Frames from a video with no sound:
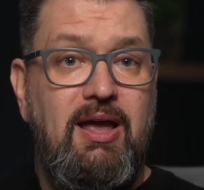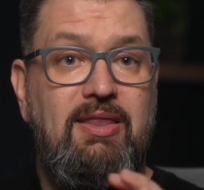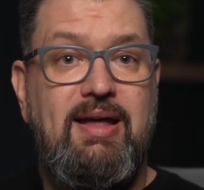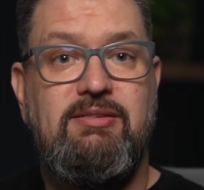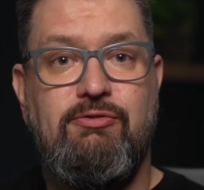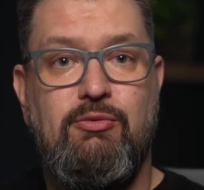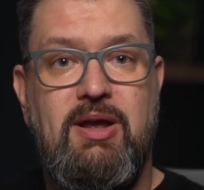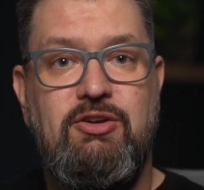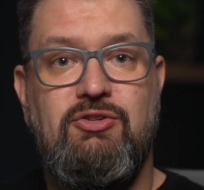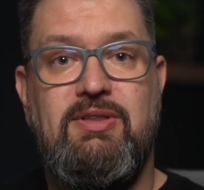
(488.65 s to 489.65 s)
And that's
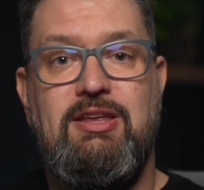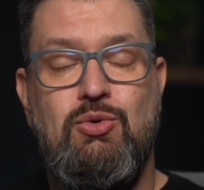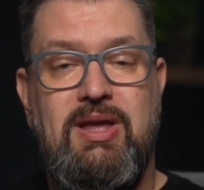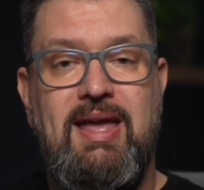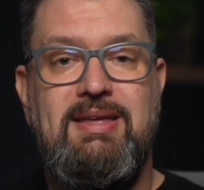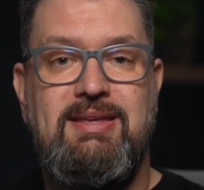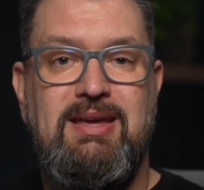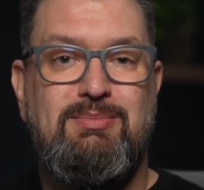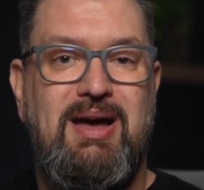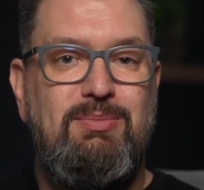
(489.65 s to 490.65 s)
information that you can't
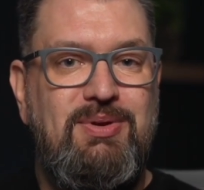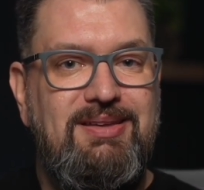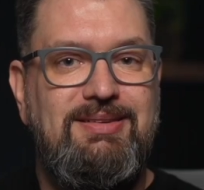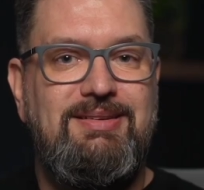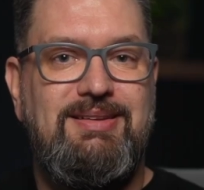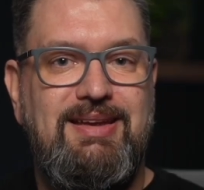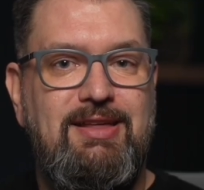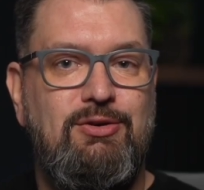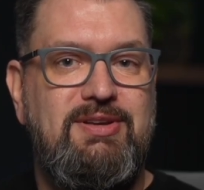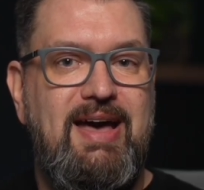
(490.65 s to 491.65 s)
get by piecing
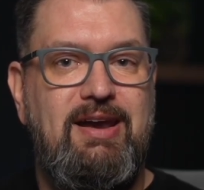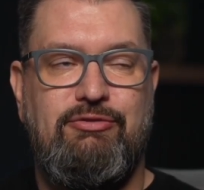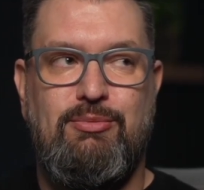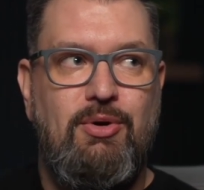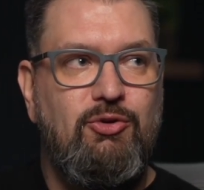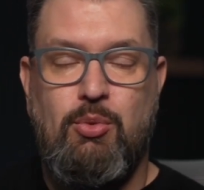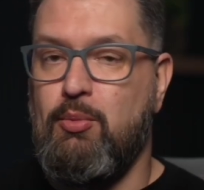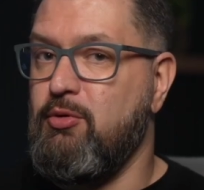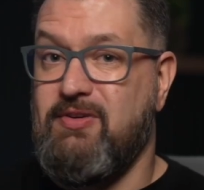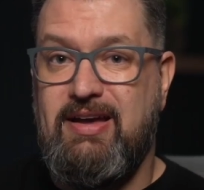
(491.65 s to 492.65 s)
together data from multiple
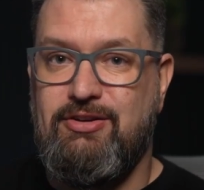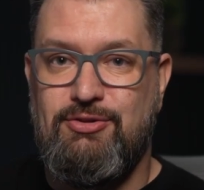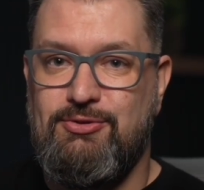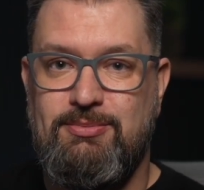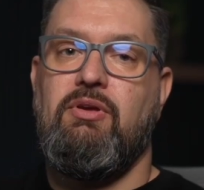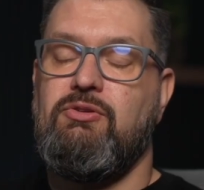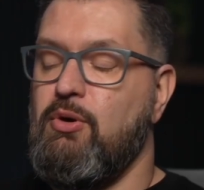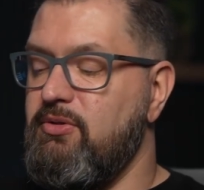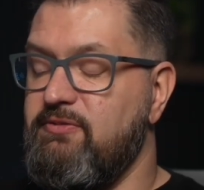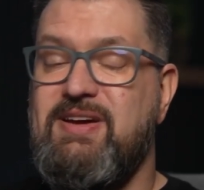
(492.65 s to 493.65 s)
providers.
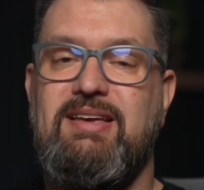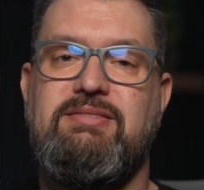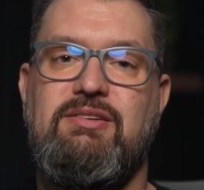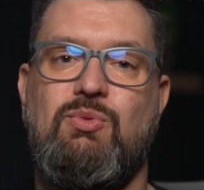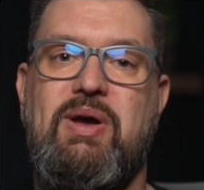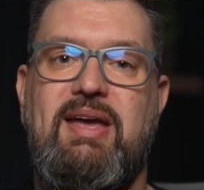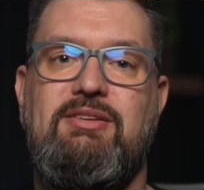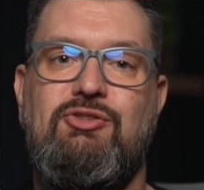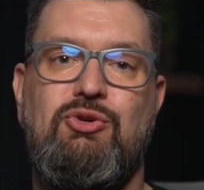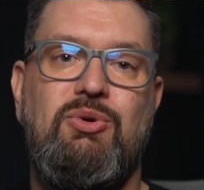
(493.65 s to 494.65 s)
So the fastest way
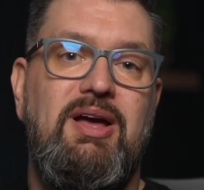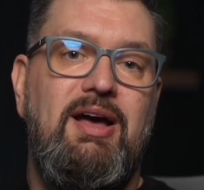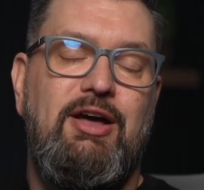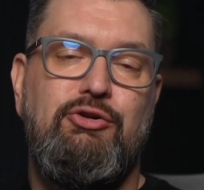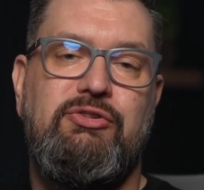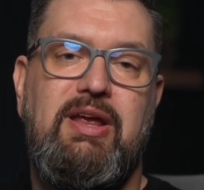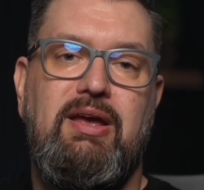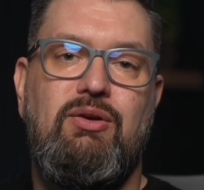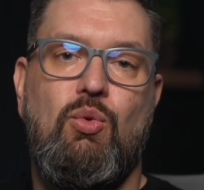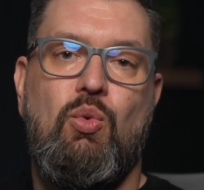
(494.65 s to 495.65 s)
to
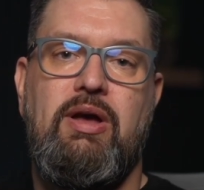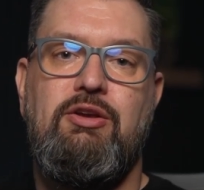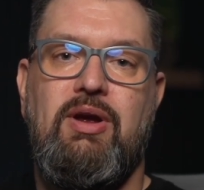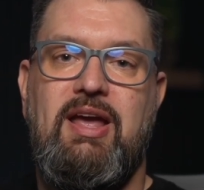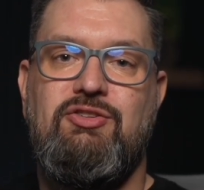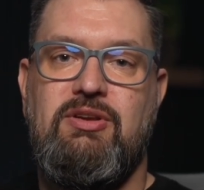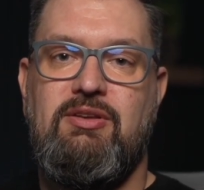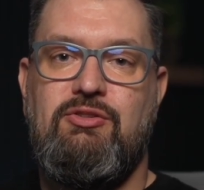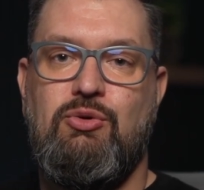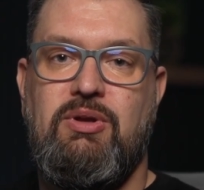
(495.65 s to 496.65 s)
understand what your agent
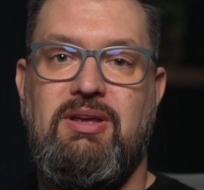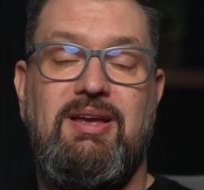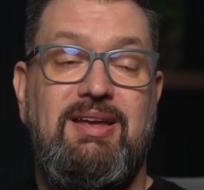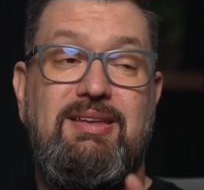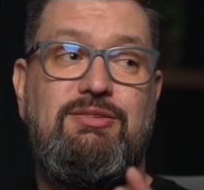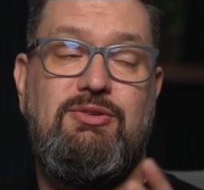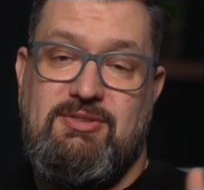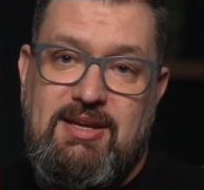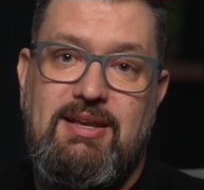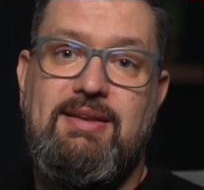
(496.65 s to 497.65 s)
is doing is to
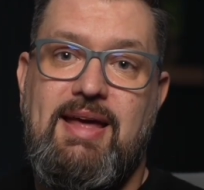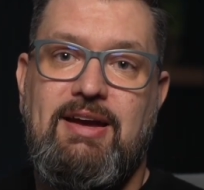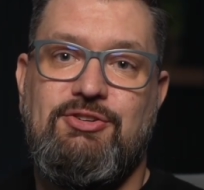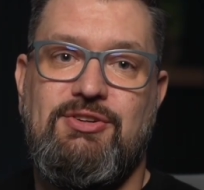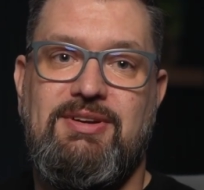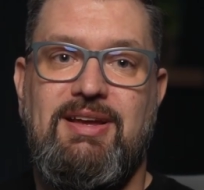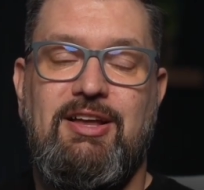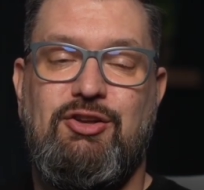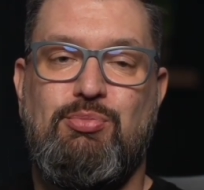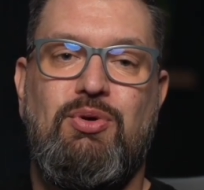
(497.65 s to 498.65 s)
see it in action,
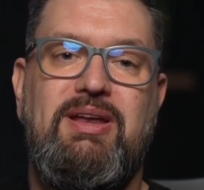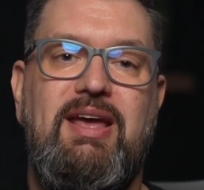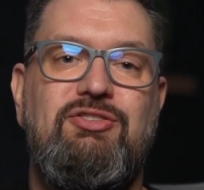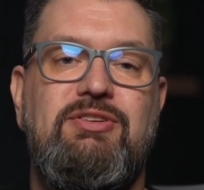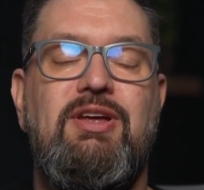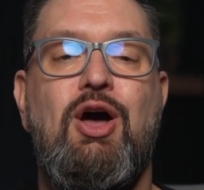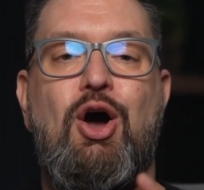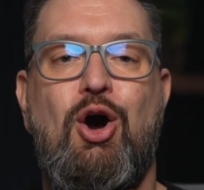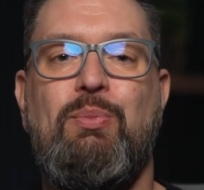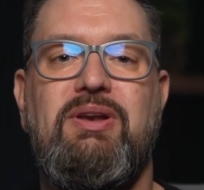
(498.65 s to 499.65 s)
deploy an agent,
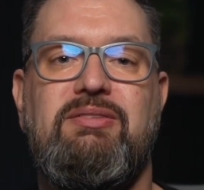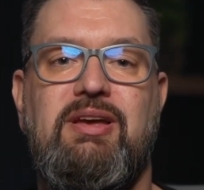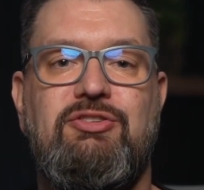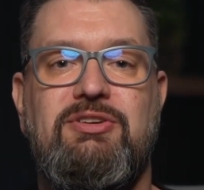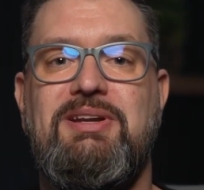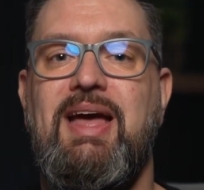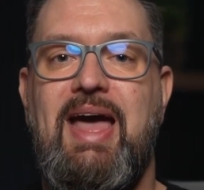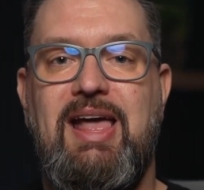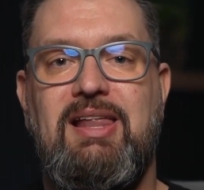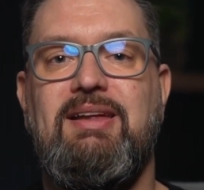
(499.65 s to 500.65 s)
open a session,
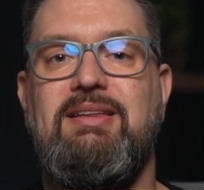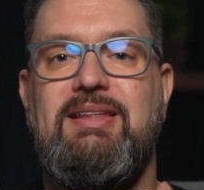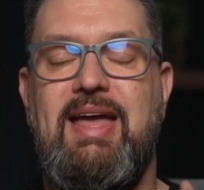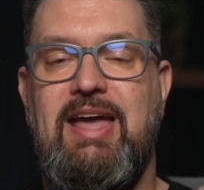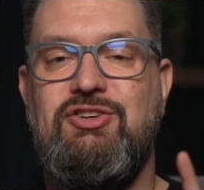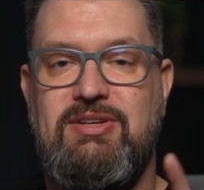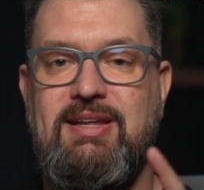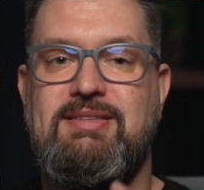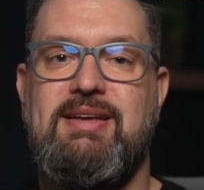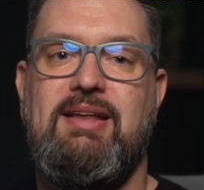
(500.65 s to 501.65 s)
and click the Agent
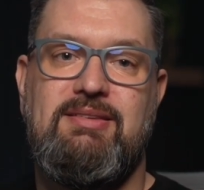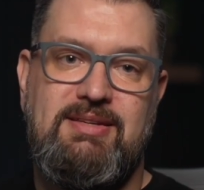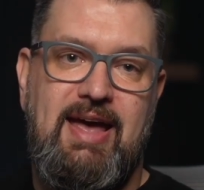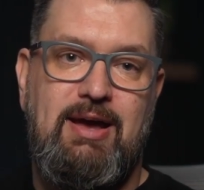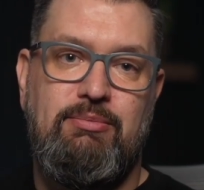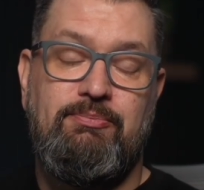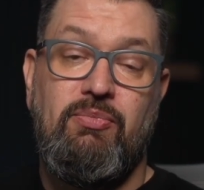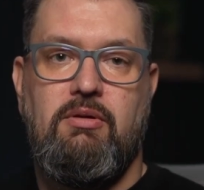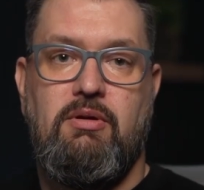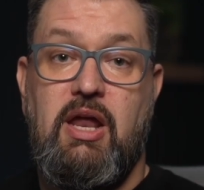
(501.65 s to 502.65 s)
Insights tab.
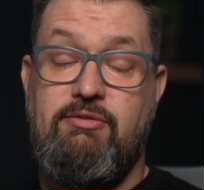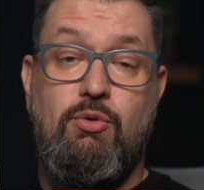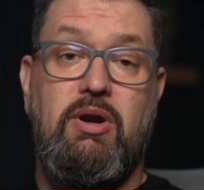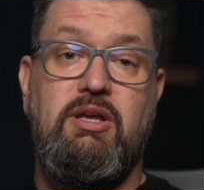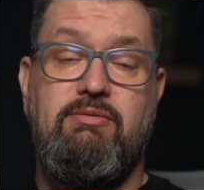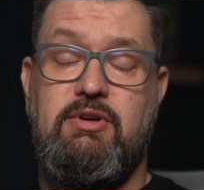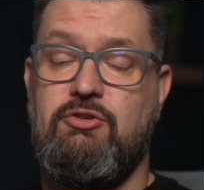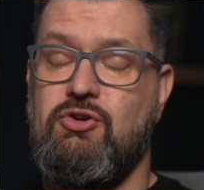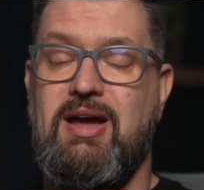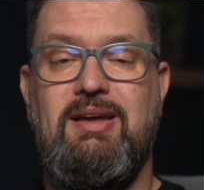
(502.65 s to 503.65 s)
And if you want to give it a
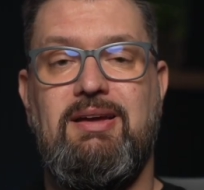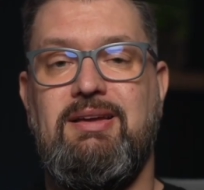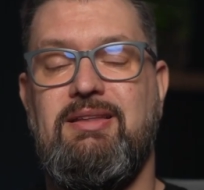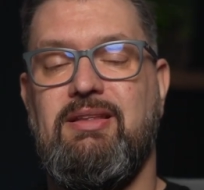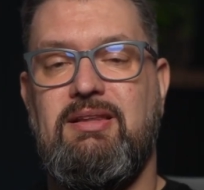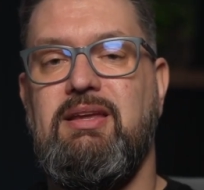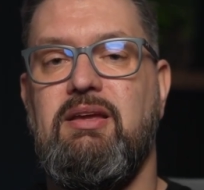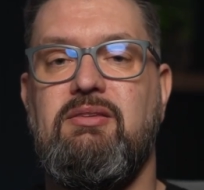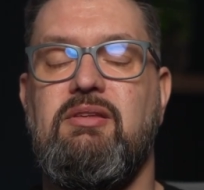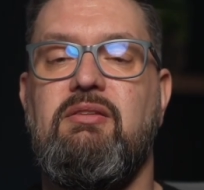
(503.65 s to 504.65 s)
try, again, the link
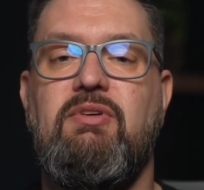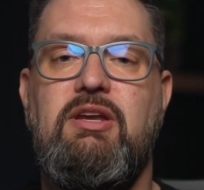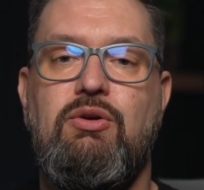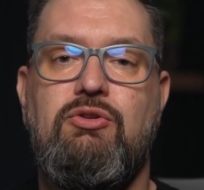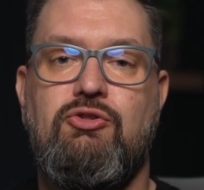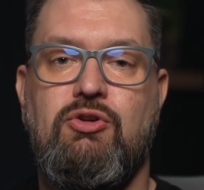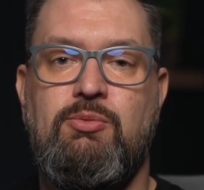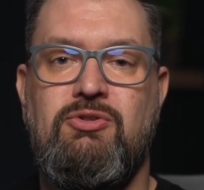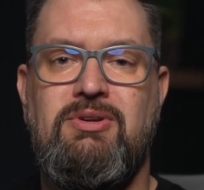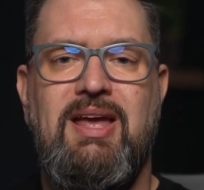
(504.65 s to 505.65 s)
is in the video
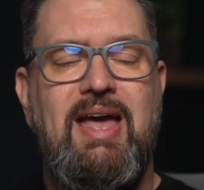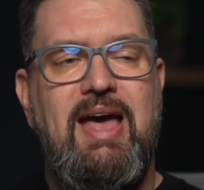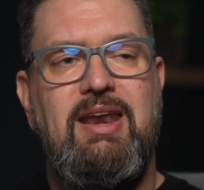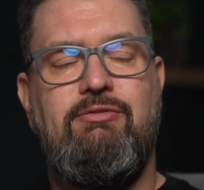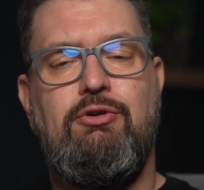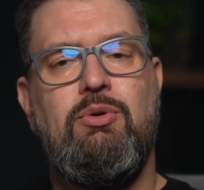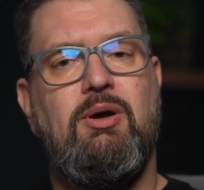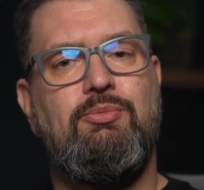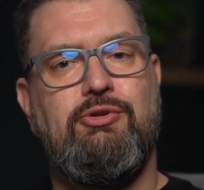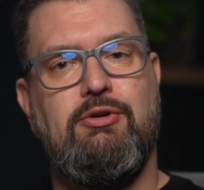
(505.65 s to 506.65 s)
description. And if you
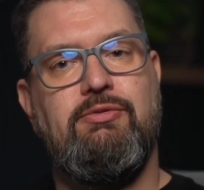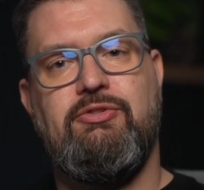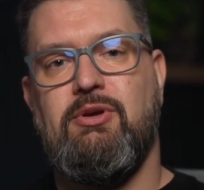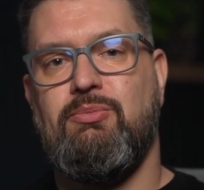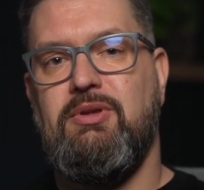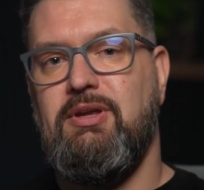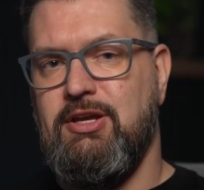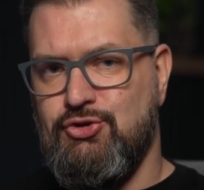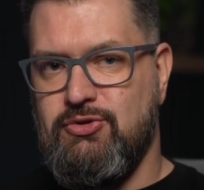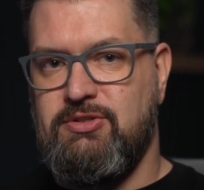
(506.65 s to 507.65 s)
observe something
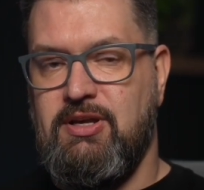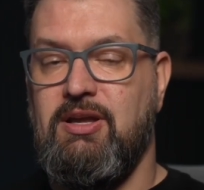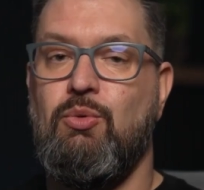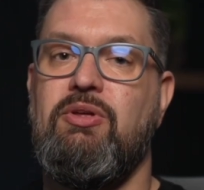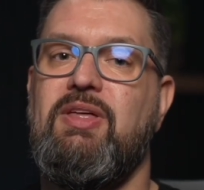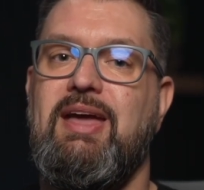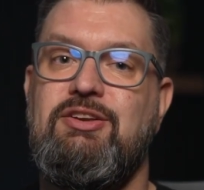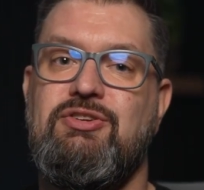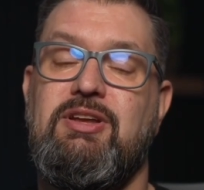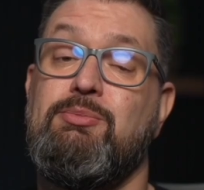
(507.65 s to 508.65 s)
interesting with
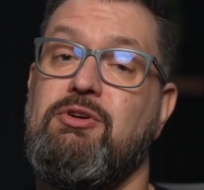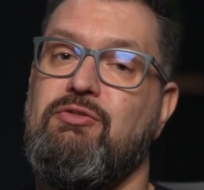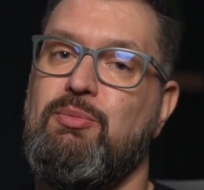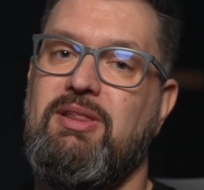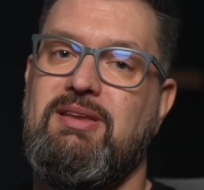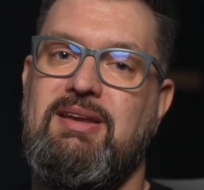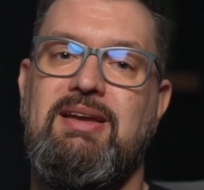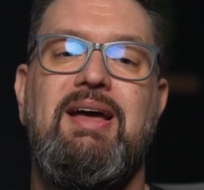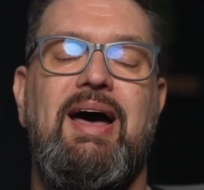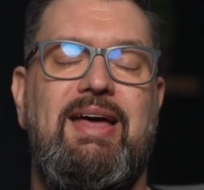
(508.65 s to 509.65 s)
agent observability,
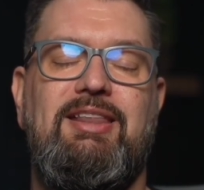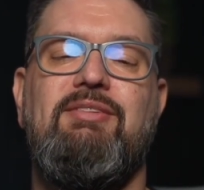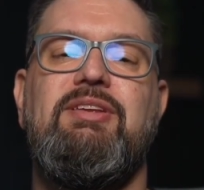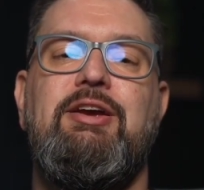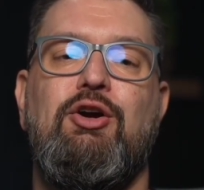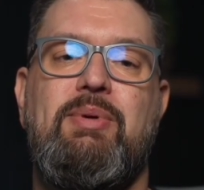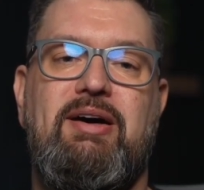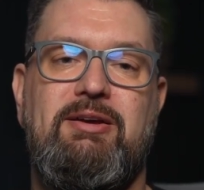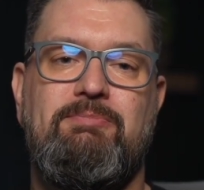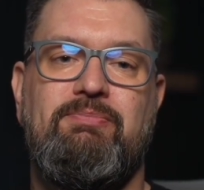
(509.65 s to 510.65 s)
I'd love to hear
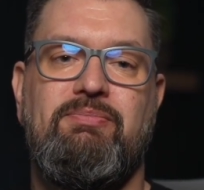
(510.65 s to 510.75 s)
about it.